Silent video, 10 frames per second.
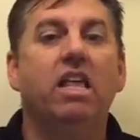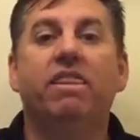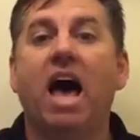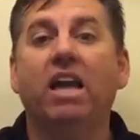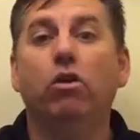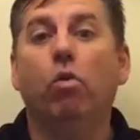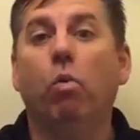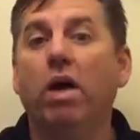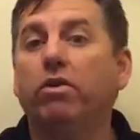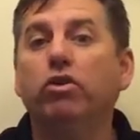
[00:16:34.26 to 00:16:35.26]
That
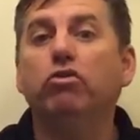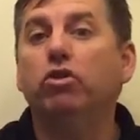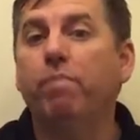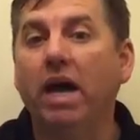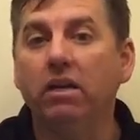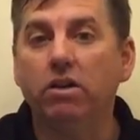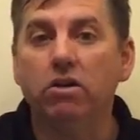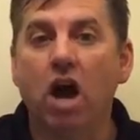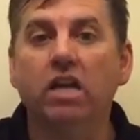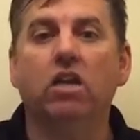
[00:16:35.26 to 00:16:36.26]
whether you spend it
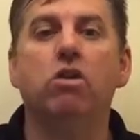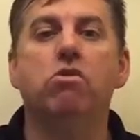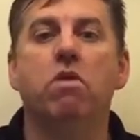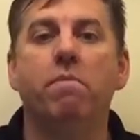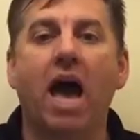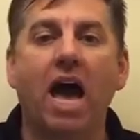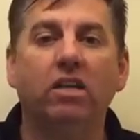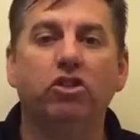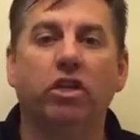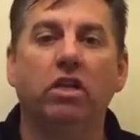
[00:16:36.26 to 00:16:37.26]
or not, can you
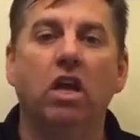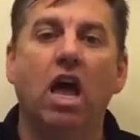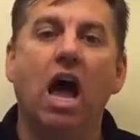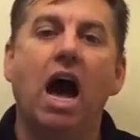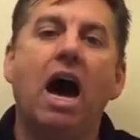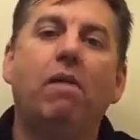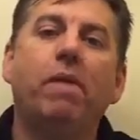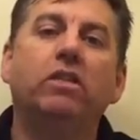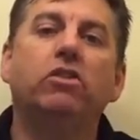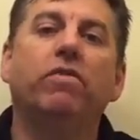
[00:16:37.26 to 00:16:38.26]
imagine how
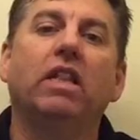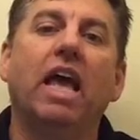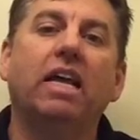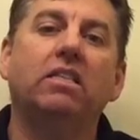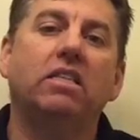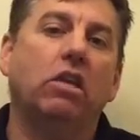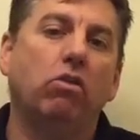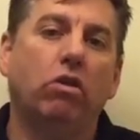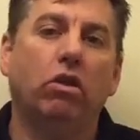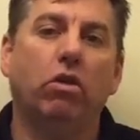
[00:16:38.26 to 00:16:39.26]
much of a legacy
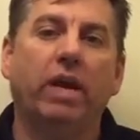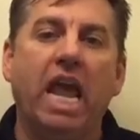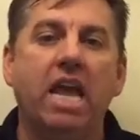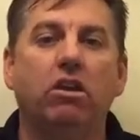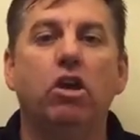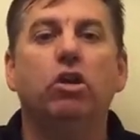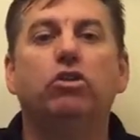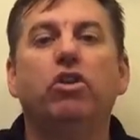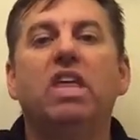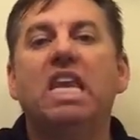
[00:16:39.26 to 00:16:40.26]
you could create
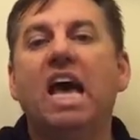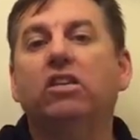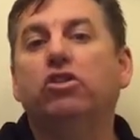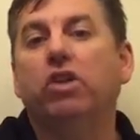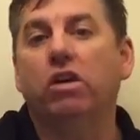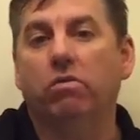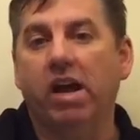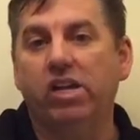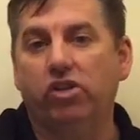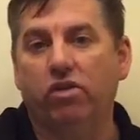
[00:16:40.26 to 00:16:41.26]
to the next
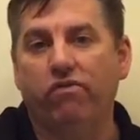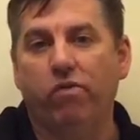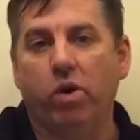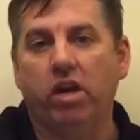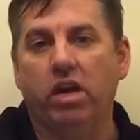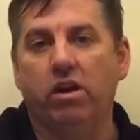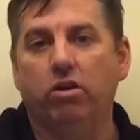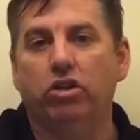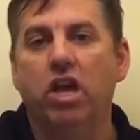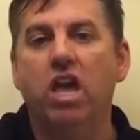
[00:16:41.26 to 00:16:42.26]
generation of 40
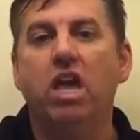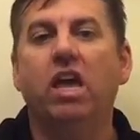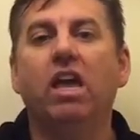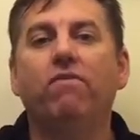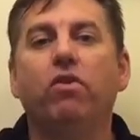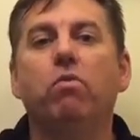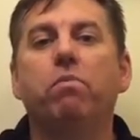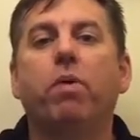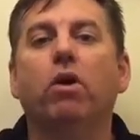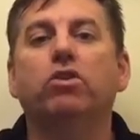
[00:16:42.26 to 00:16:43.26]
years if you
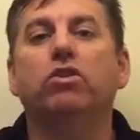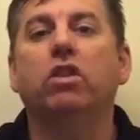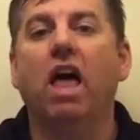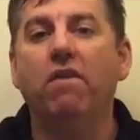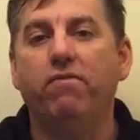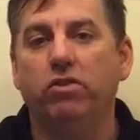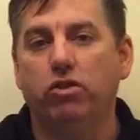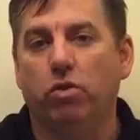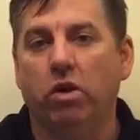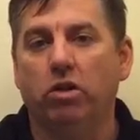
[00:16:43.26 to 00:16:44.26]
would purchase life
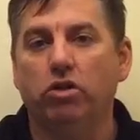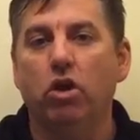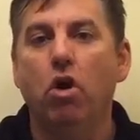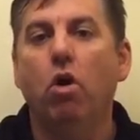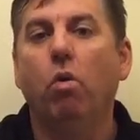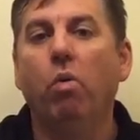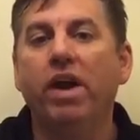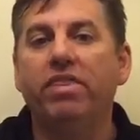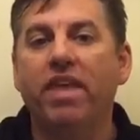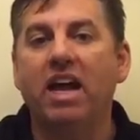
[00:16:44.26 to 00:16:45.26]
insurance
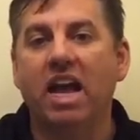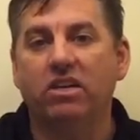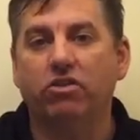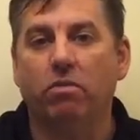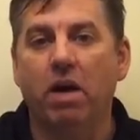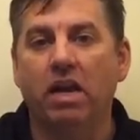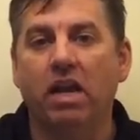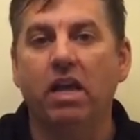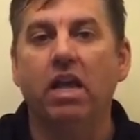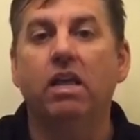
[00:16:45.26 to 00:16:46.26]
with that extra
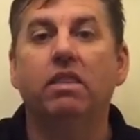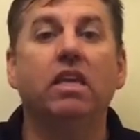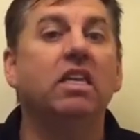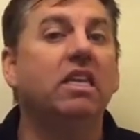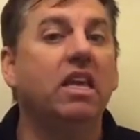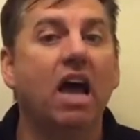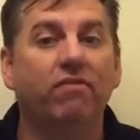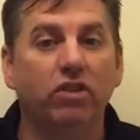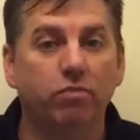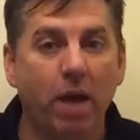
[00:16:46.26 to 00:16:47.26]
money that you didn't
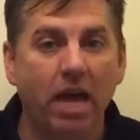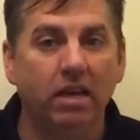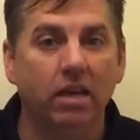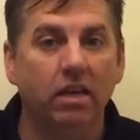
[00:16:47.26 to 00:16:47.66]
have to spend?